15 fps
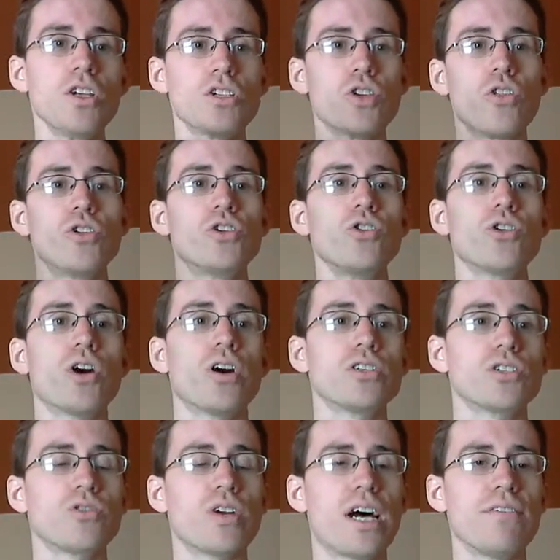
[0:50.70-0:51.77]
So the two cars
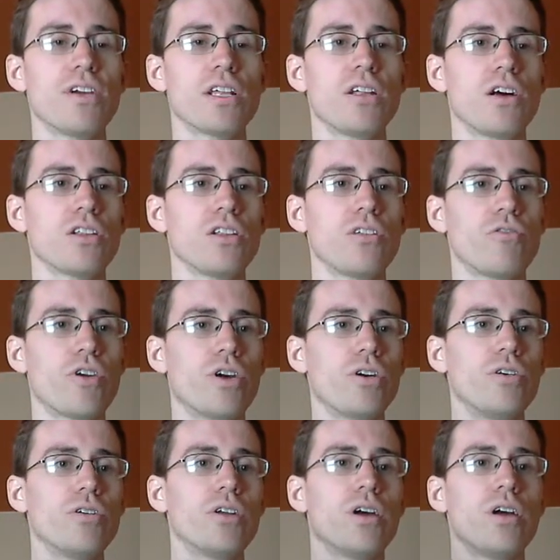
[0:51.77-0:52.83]
are driving along the
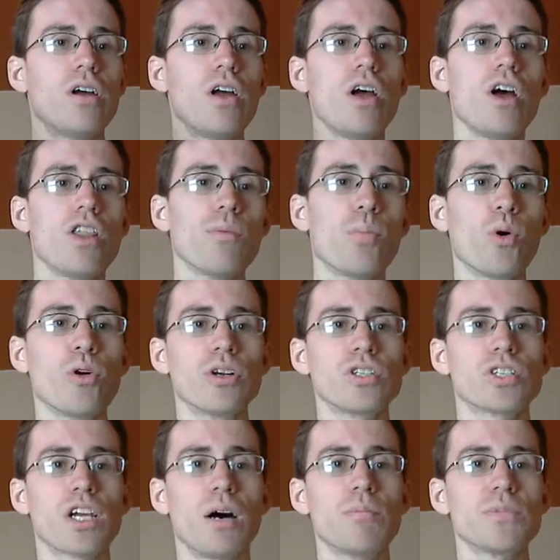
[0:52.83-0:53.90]
road. The
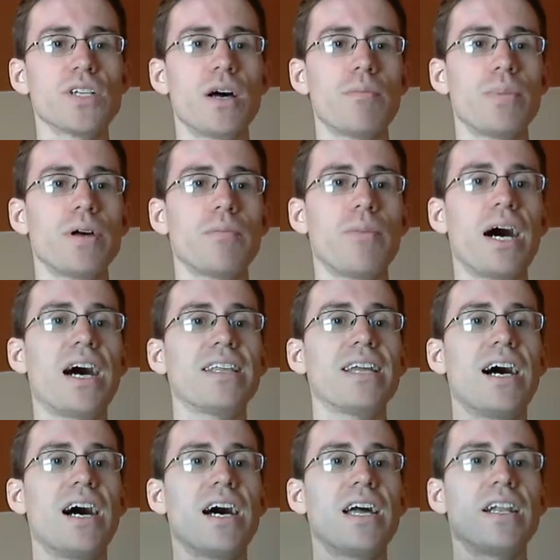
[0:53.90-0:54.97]
Porsche comes up behind the
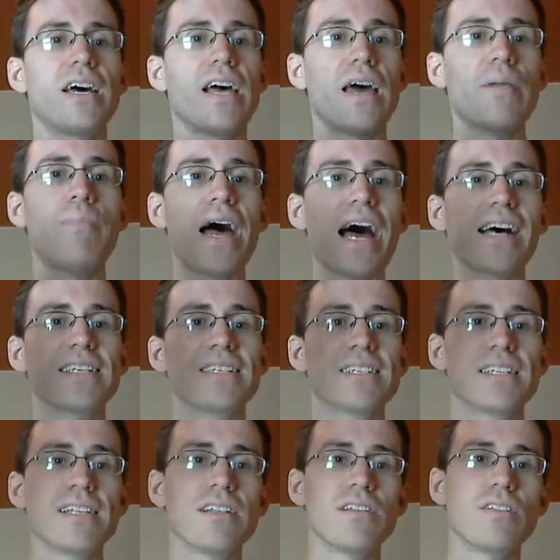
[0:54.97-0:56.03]
Honda and passes
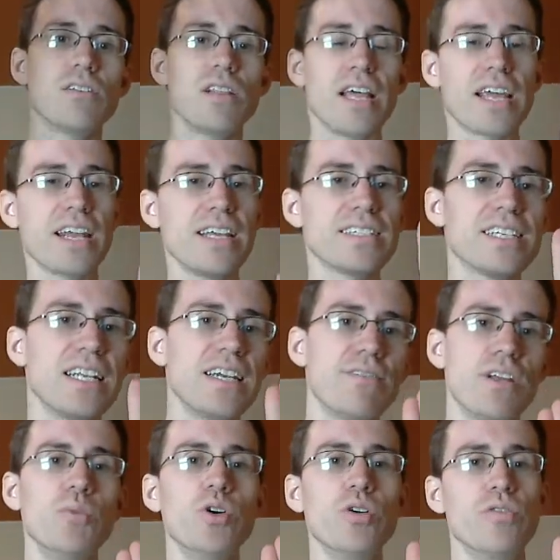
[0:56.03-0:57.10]
it like it isn't
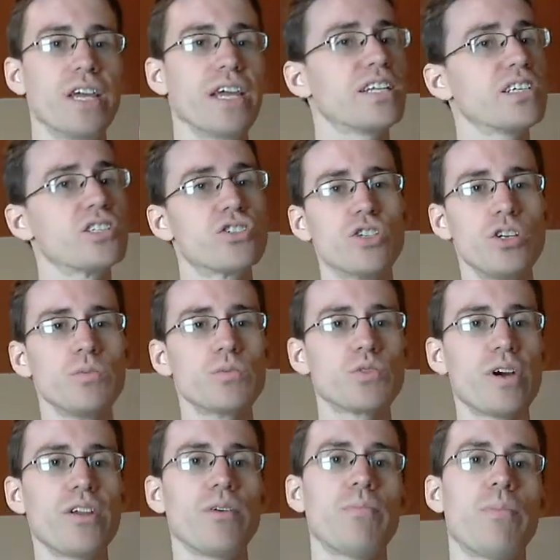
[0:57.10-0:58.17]
even moving. It just zooms
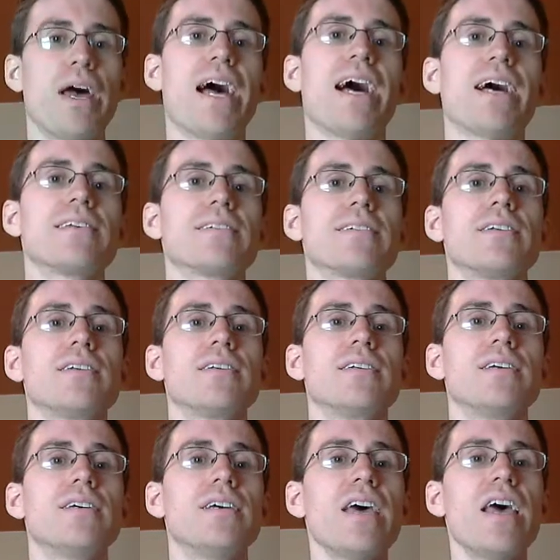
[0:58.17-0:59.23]
right on past
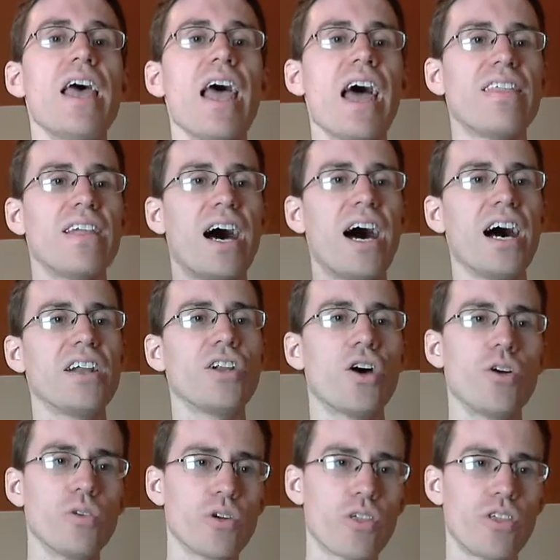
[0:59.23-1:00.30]
and the Honda
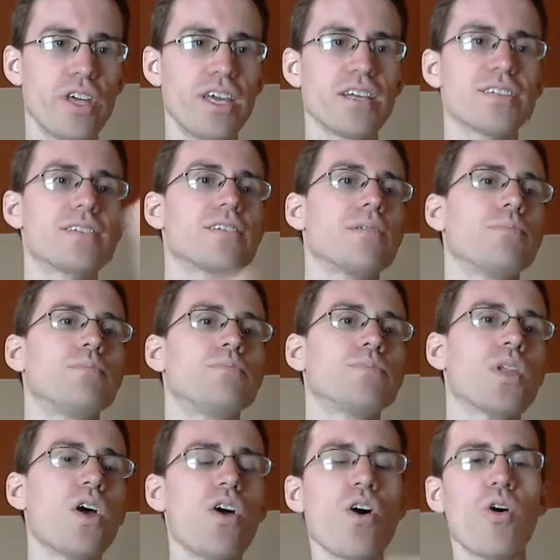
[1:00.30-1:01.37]
owner thinks,
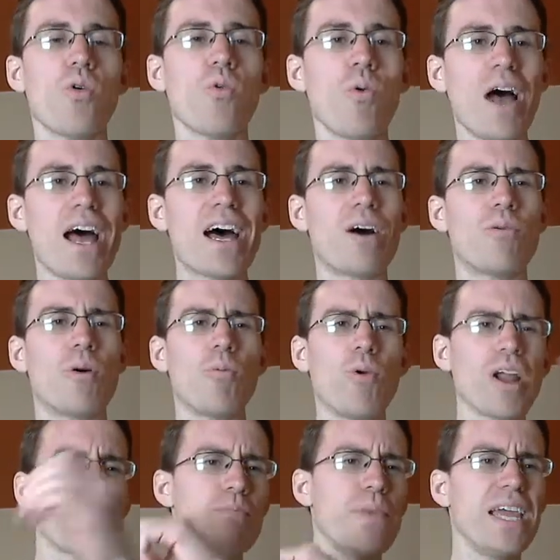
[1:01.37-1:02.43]
wow,
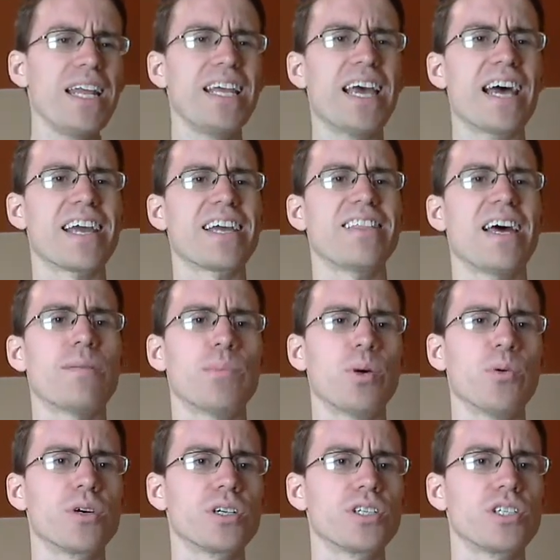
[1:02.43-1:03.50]
what a maniac in that
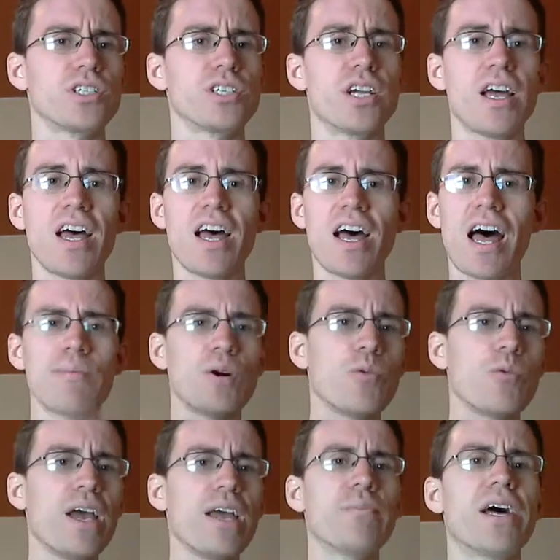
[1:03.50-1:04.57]
Porsche. I'm a
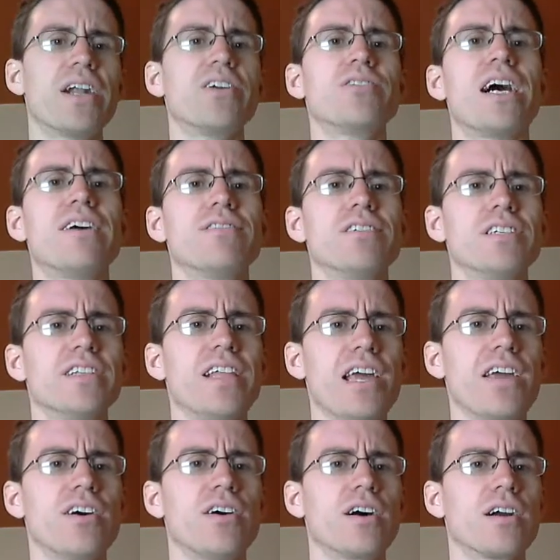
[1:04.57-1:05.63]
way better driver than
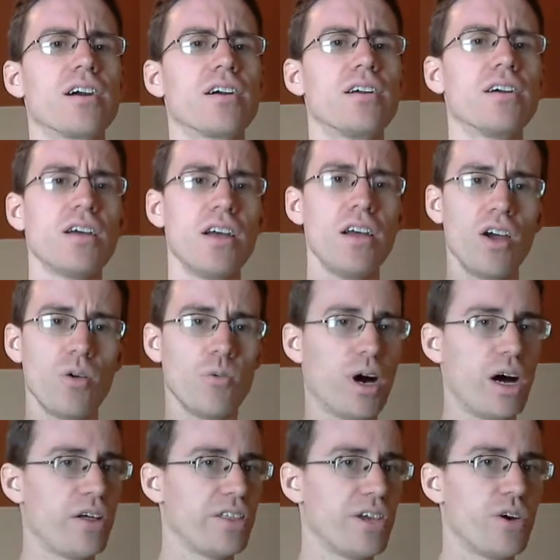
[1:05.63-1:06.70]
they are.
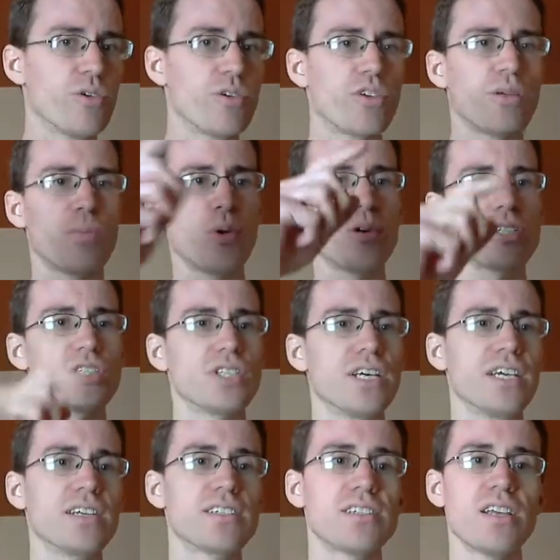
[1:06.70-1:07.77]
While the owner of the Porsche
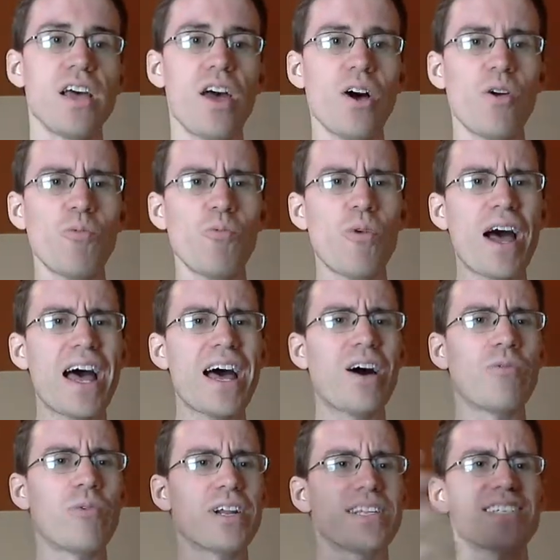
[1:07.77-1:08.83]
thinks,
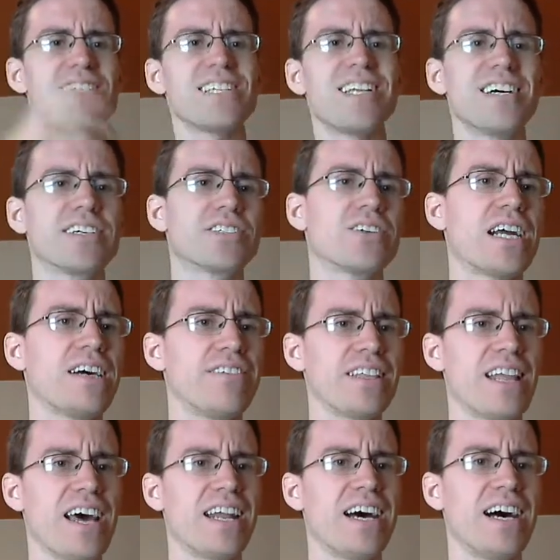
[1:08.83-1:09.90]
wow, what a slug driving
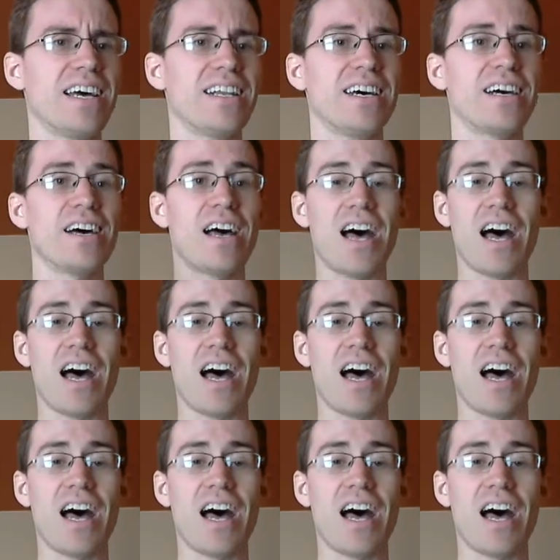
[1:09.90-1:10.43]
that Honda.